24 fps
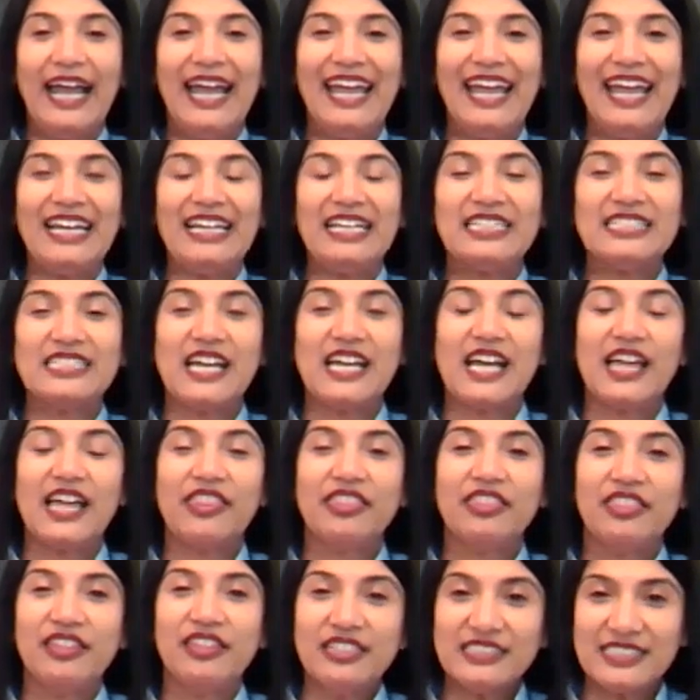And
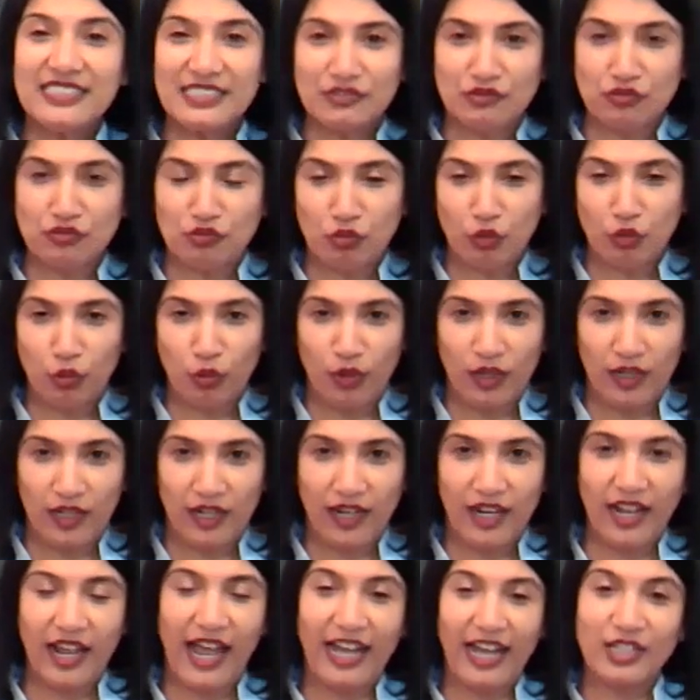this role
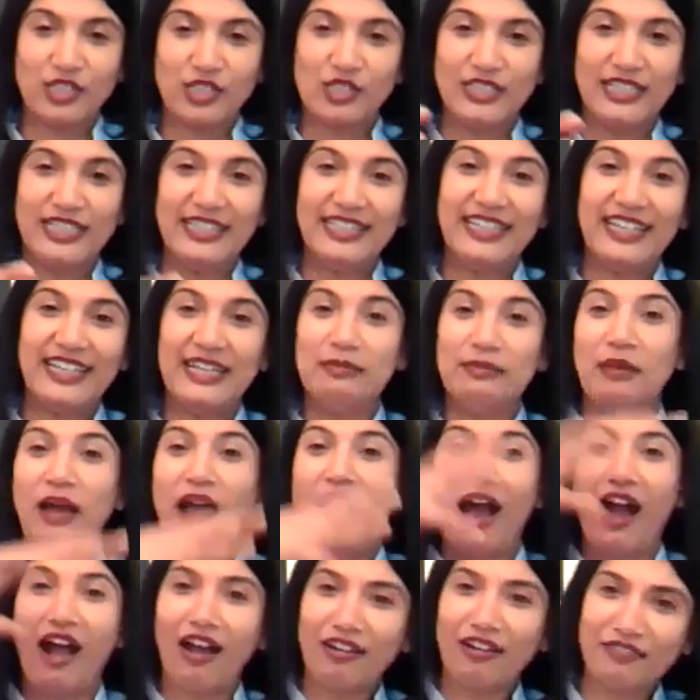actually came
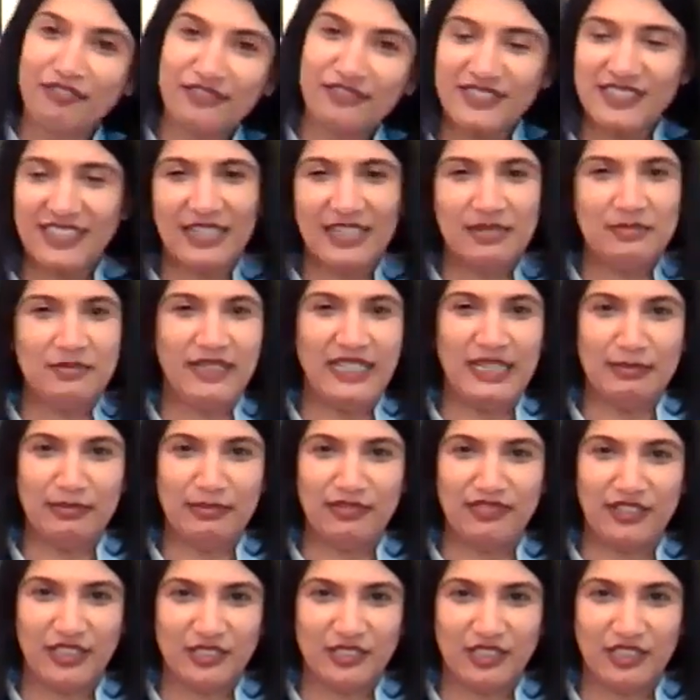after I became a
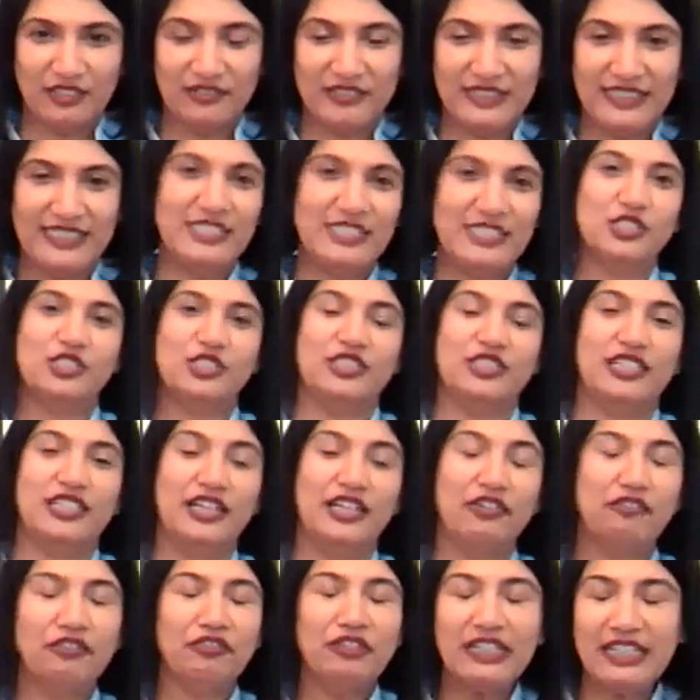functional physician, and
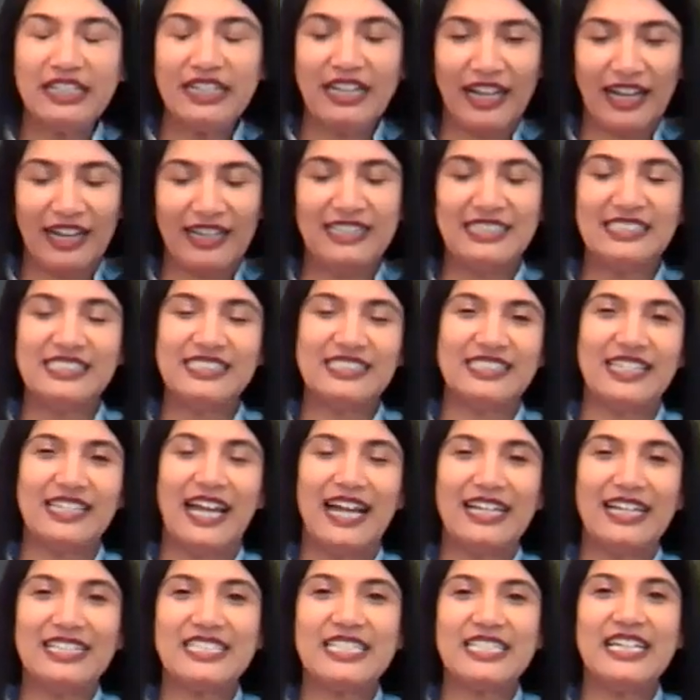I realized
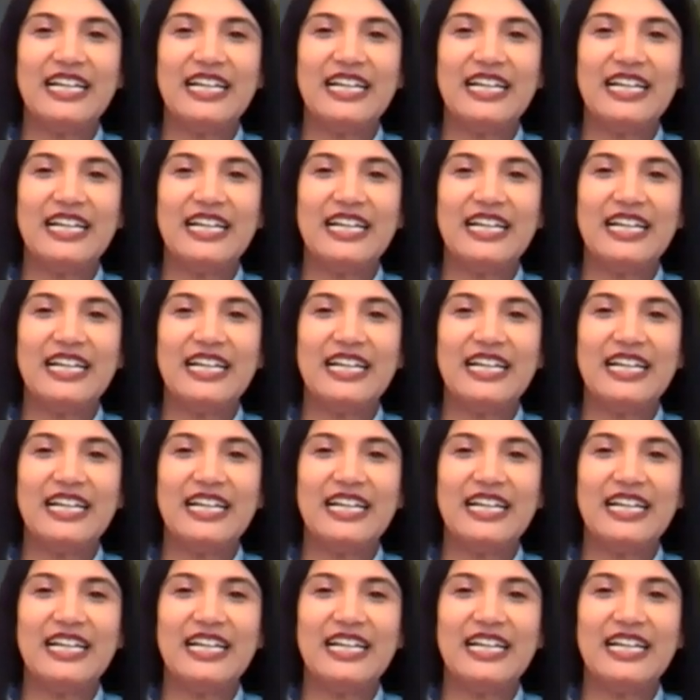that